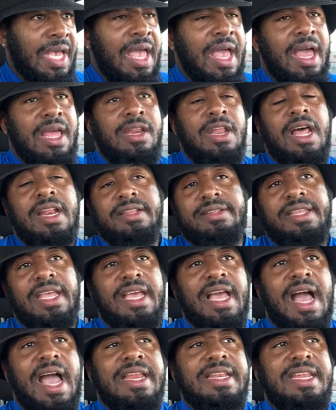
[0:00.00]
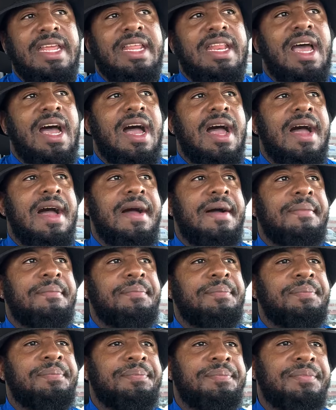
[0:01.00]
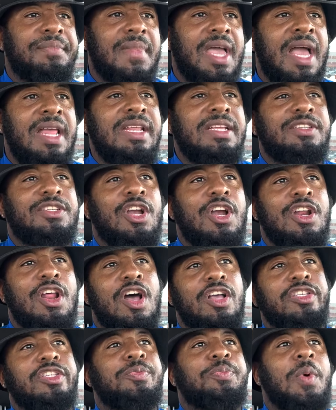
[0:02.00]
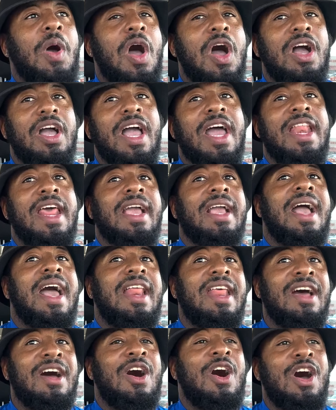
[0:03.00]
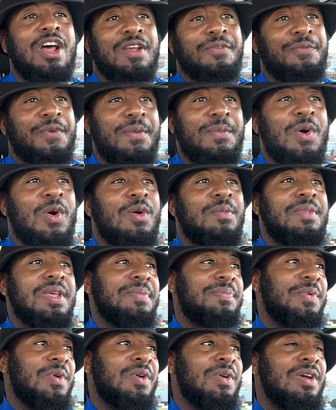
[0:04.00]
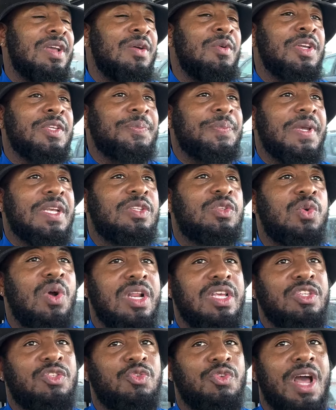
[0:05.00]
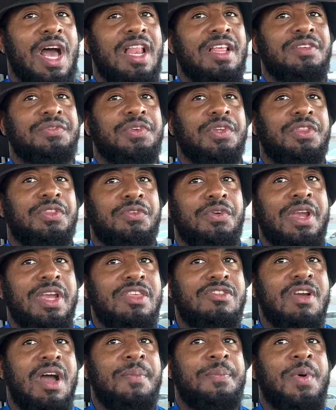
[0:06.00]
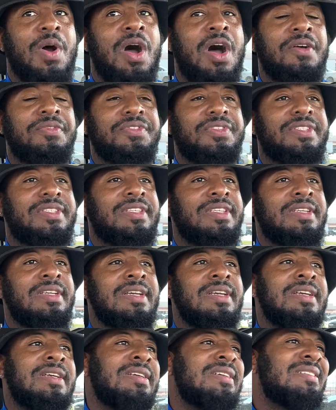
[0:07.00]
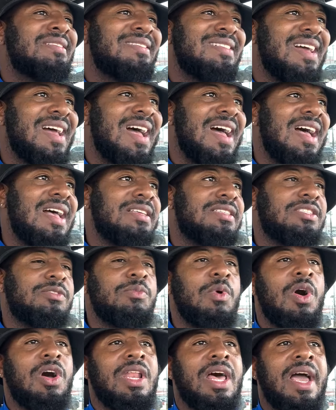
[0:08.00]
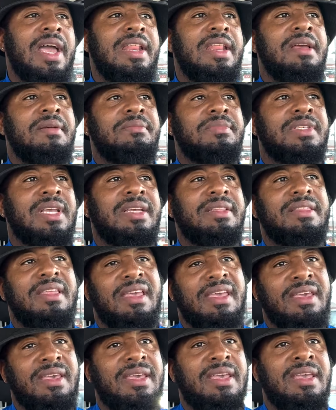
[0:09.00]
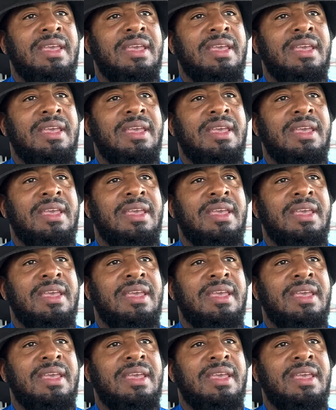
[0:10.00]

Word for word: Another thing I did, um, I did turn on Spark and I got an order from Home Depot. It was paying $22 for three drop-offs. Uh, small items, I think.